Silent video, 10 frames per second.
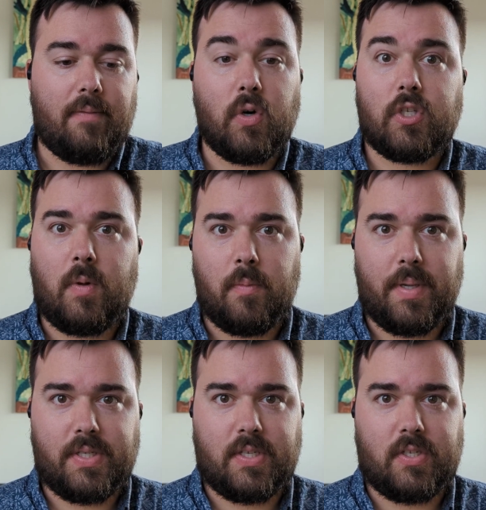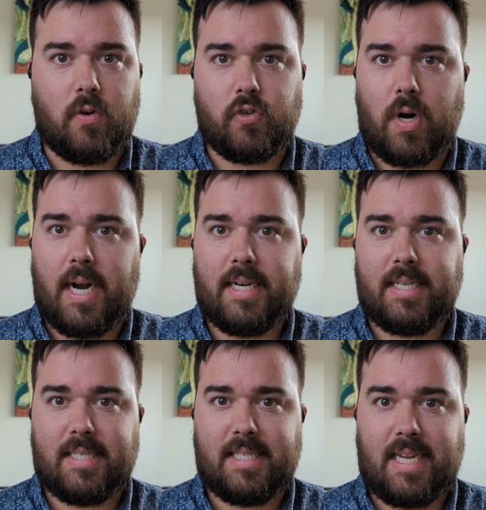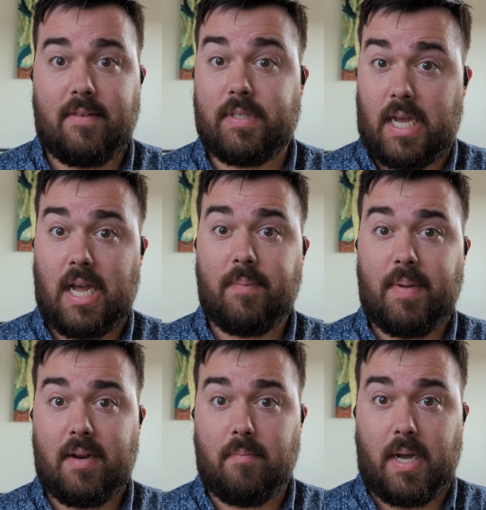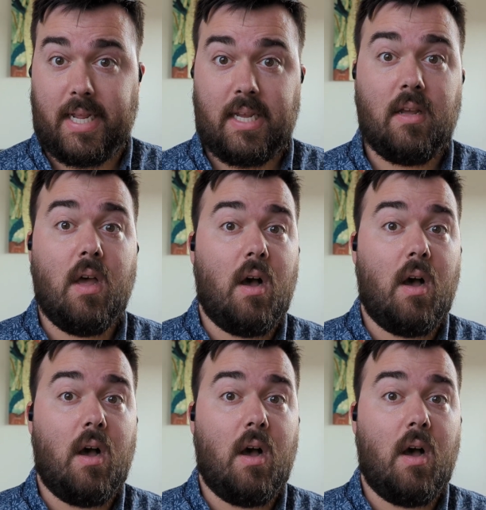If you're a small business are trying to save time and money